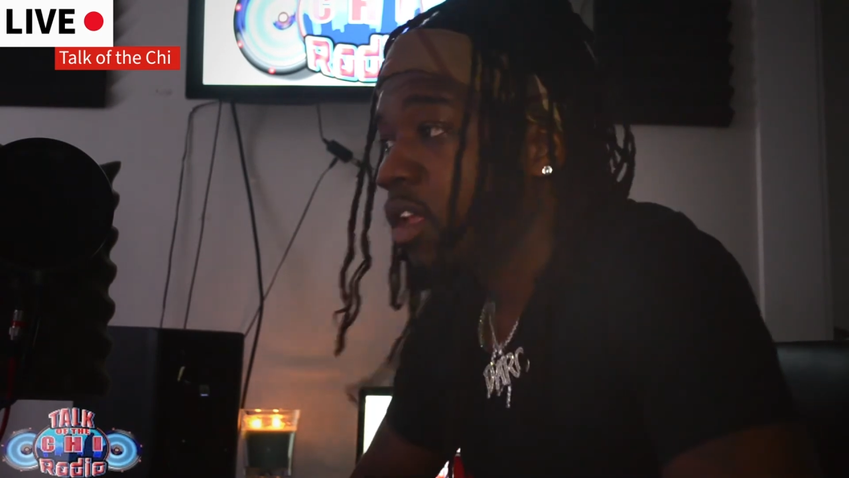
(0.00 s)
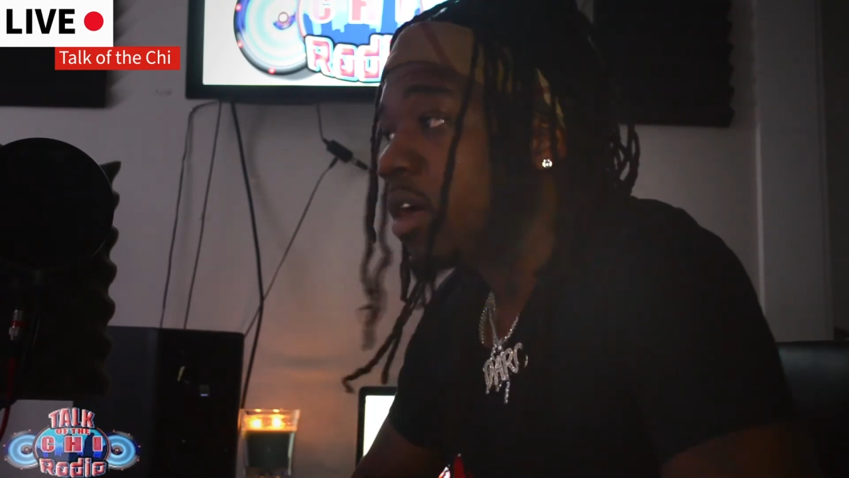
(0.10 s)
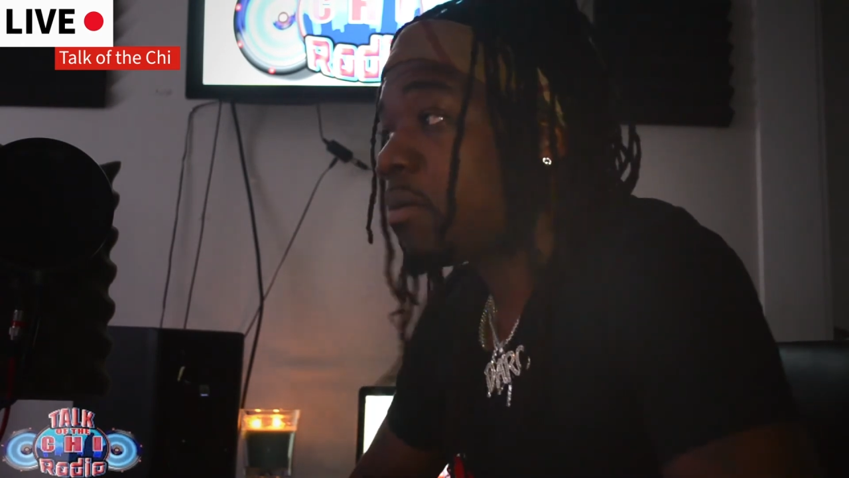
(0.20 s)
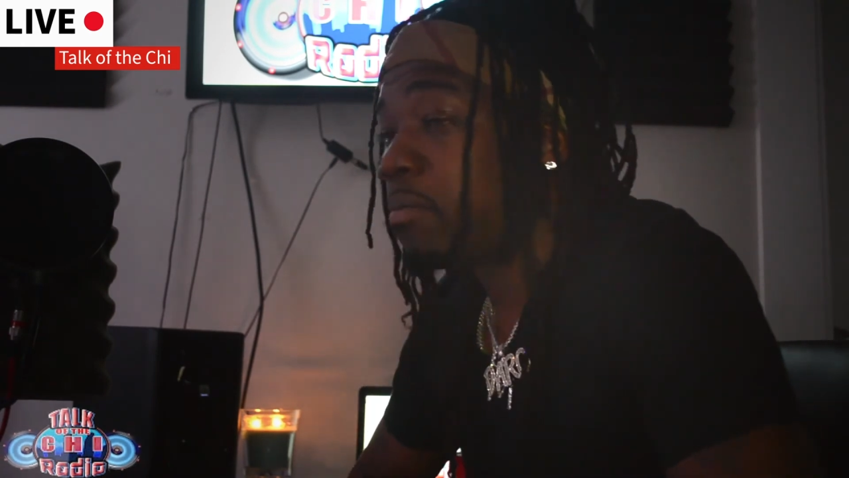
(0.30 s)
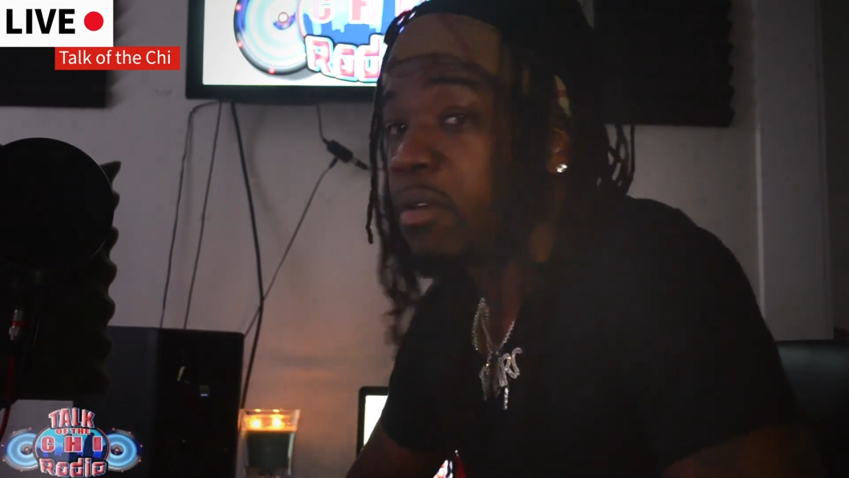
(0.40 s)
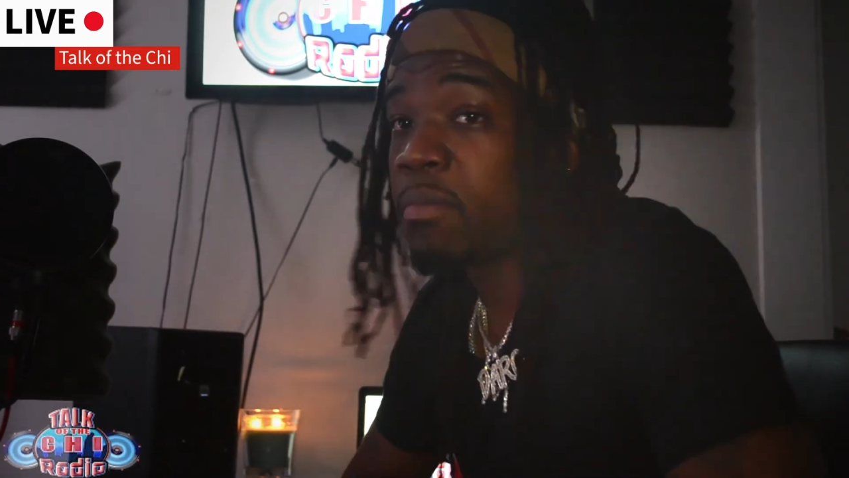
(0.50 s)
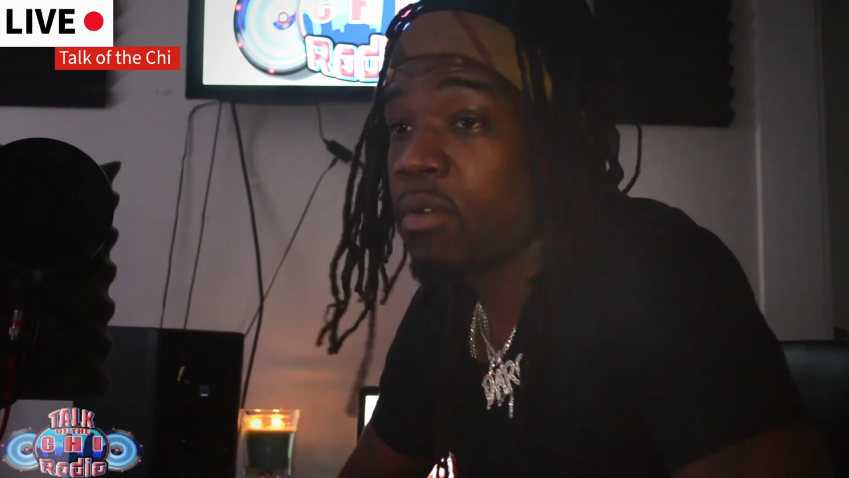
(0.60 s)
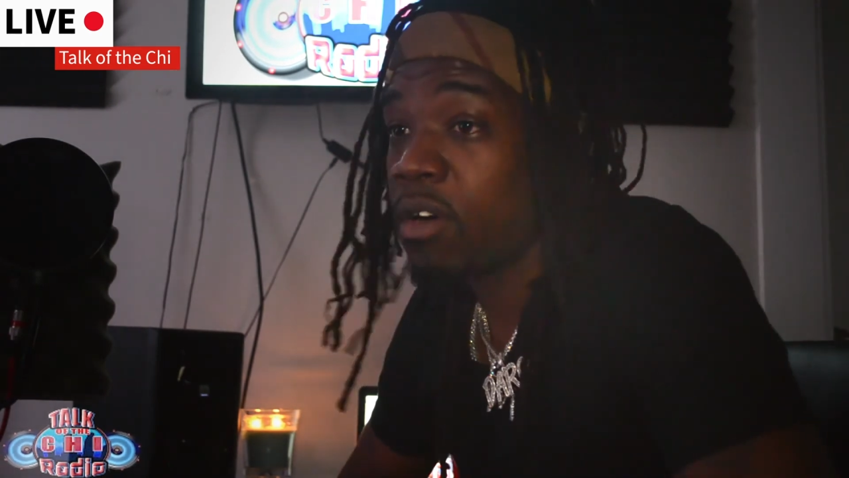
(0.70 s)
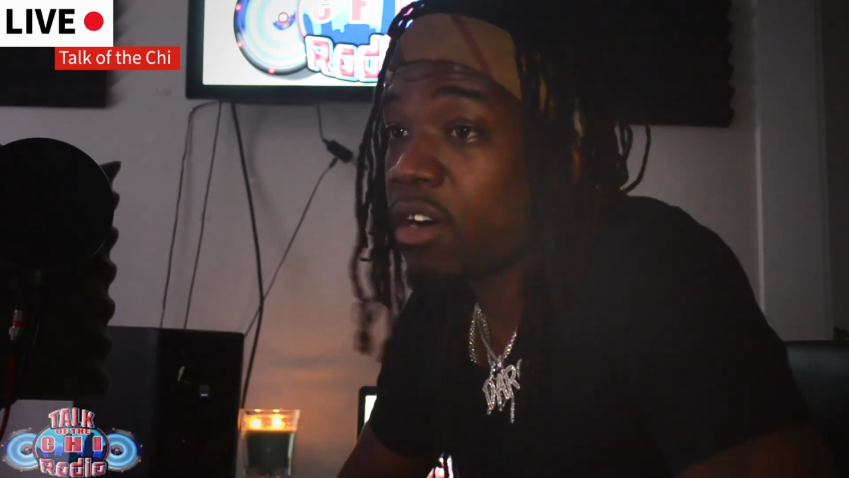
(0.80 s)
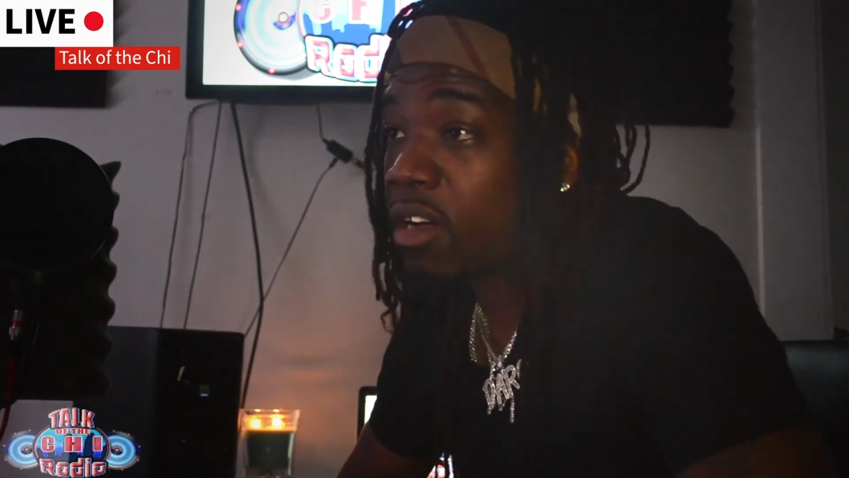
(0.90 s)
I'm going to be
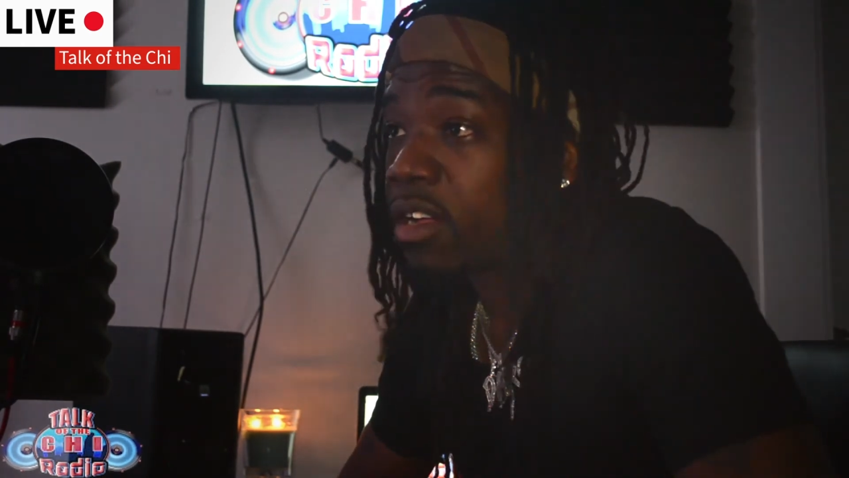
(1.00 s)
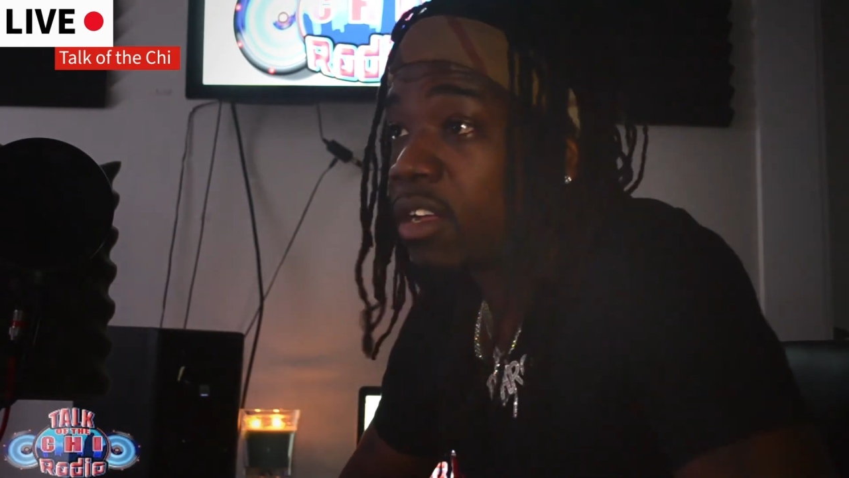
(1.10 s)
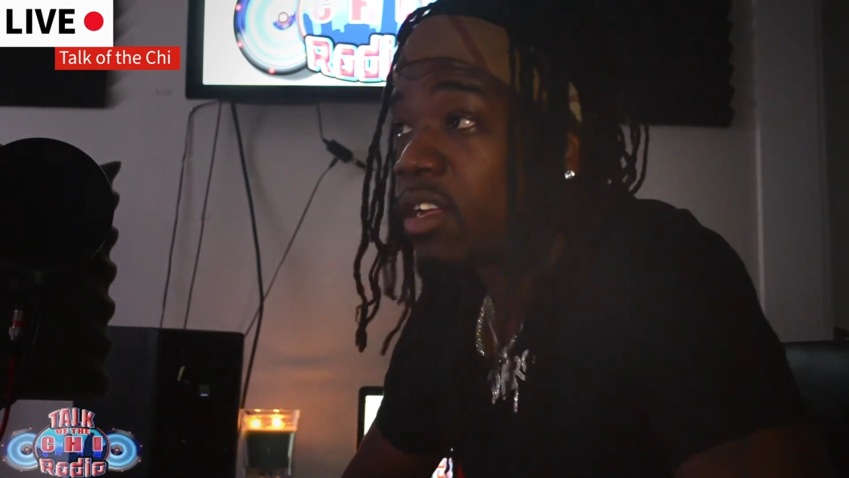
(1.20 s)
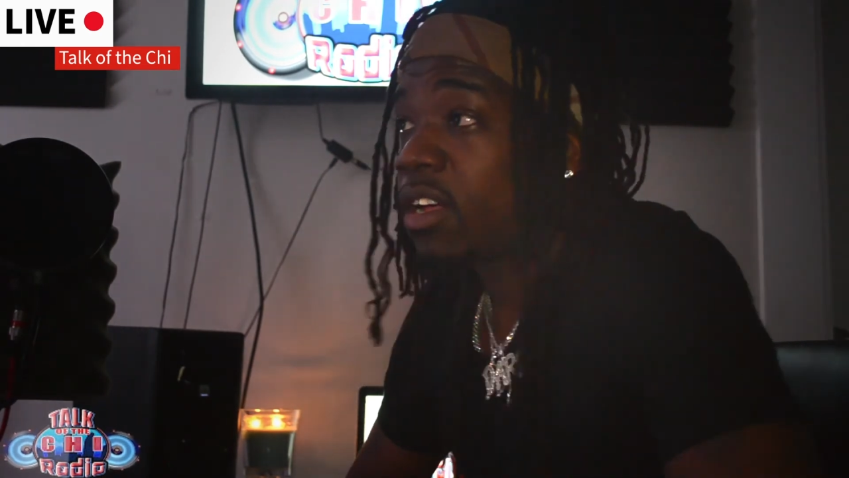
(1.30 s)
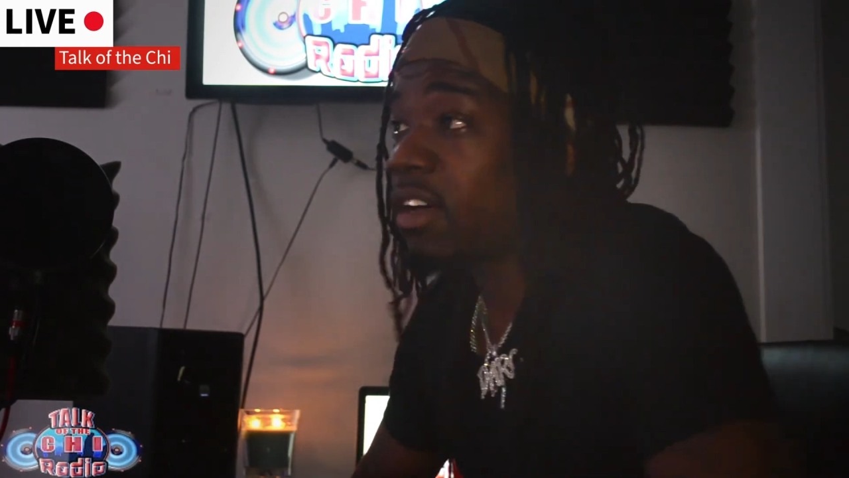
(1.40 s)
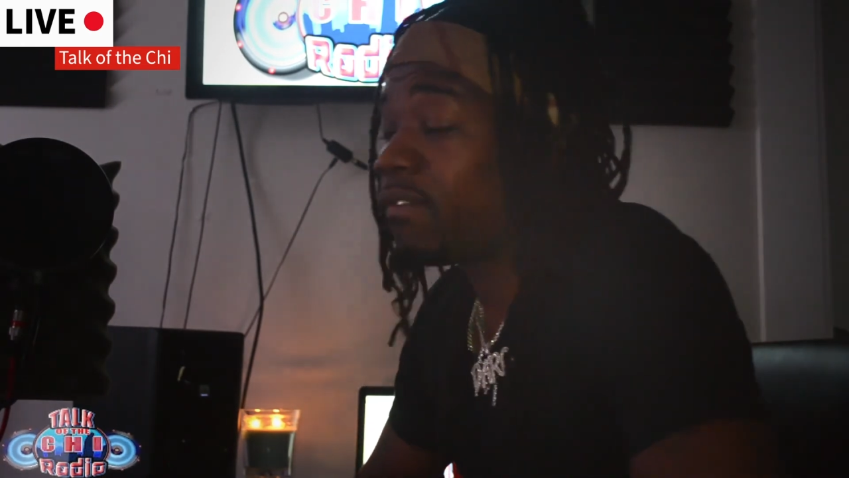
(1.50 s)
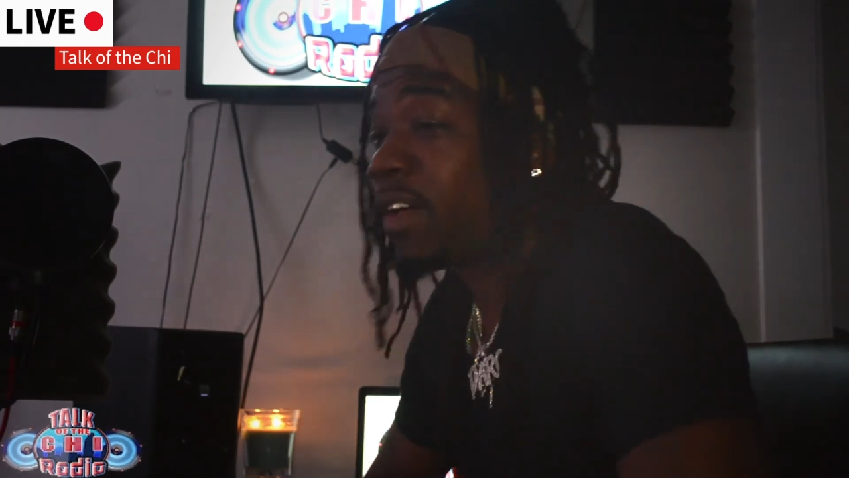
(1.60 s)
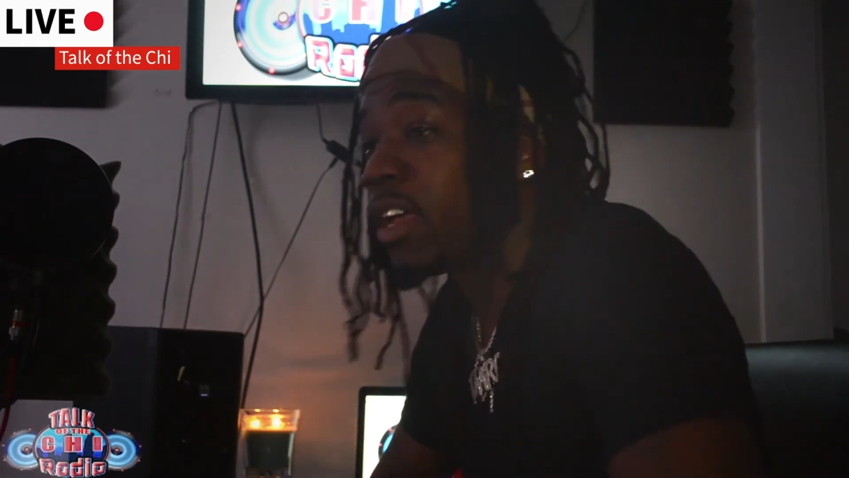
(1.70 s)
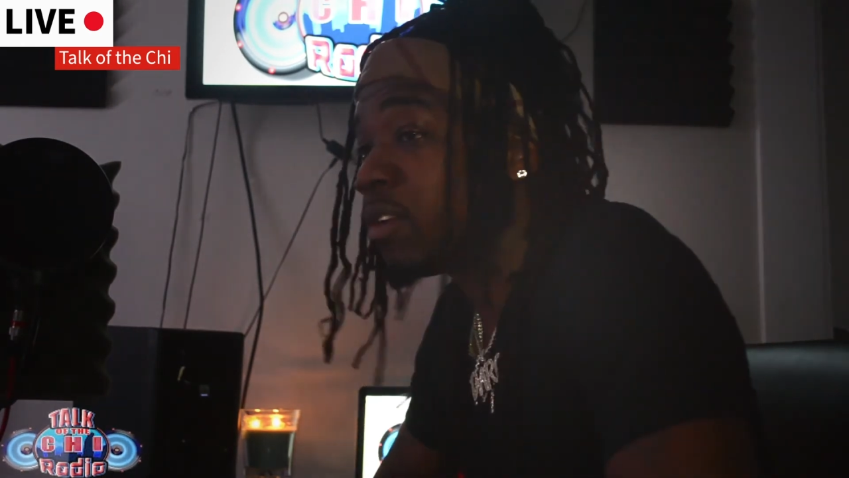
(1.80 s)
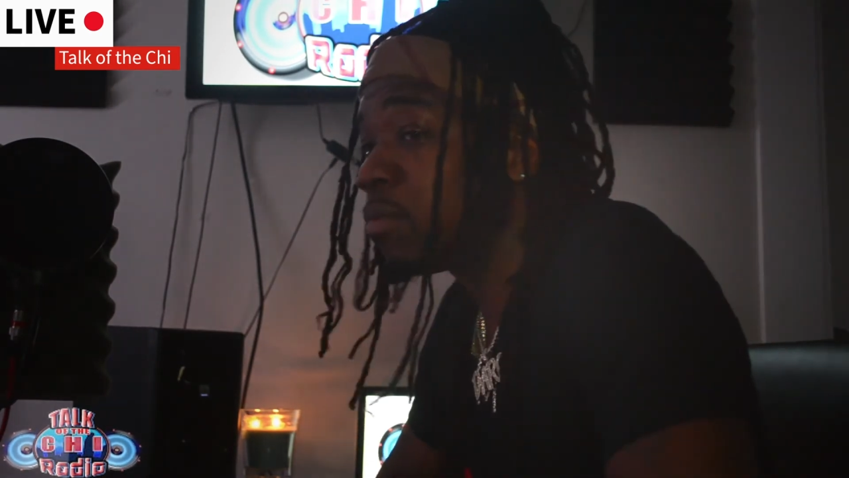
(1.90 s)
more
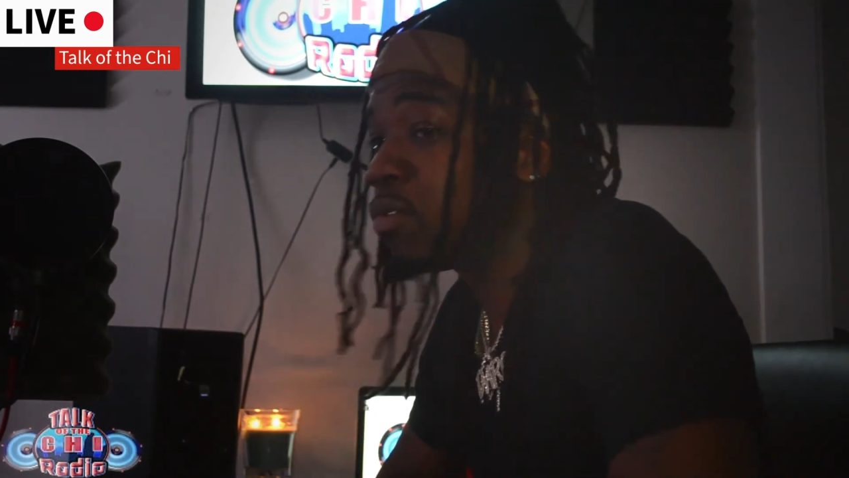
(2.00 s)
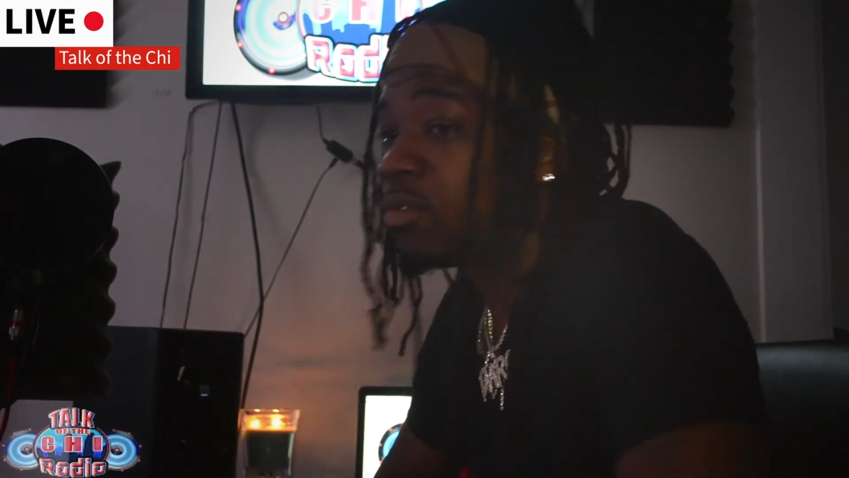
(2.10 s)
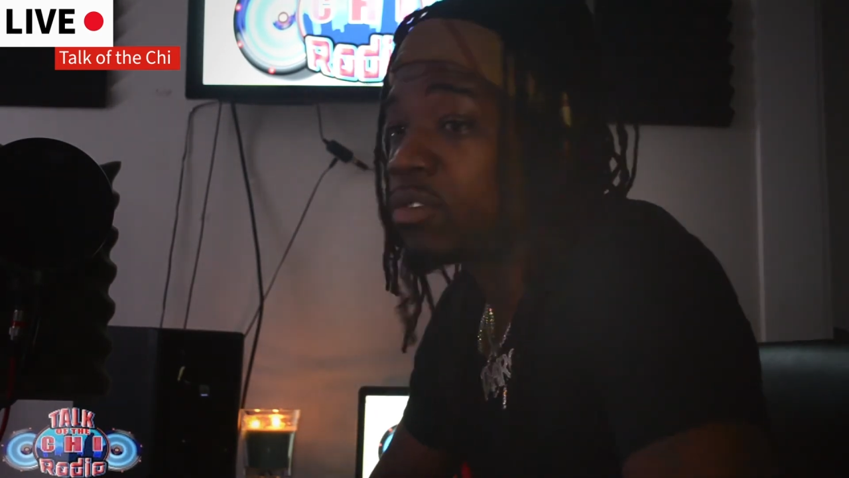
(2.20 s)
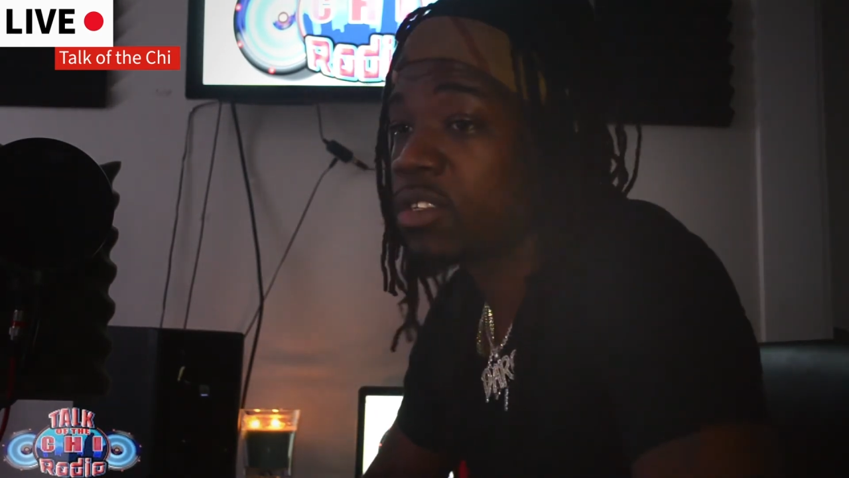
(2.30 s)
available